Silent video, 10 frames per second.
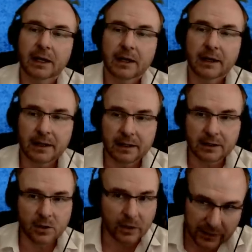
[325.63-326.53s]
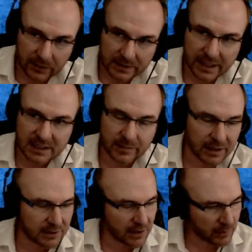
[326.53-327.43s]
Uh, quoting the Old Testament is
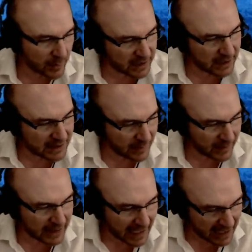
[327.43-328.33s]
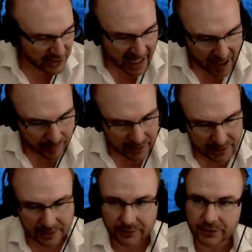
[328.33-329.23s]
not representing something that actually happened in
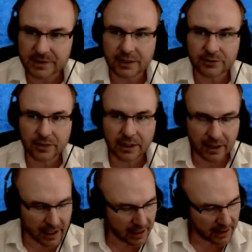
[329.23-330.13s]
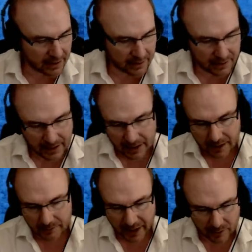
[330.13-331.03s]
the first century, and
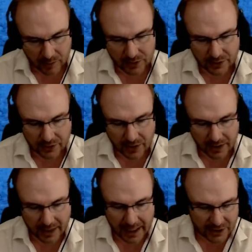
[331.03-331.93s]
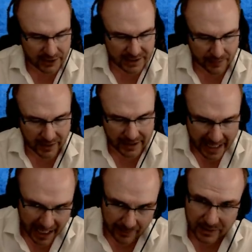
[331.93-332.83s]
parables are not actually something that
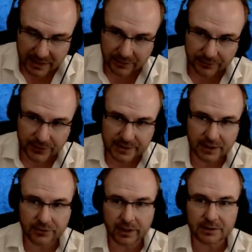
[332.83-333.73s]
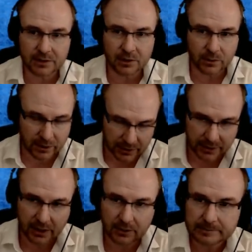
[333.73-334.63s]
happened in the first century, so we're good to go.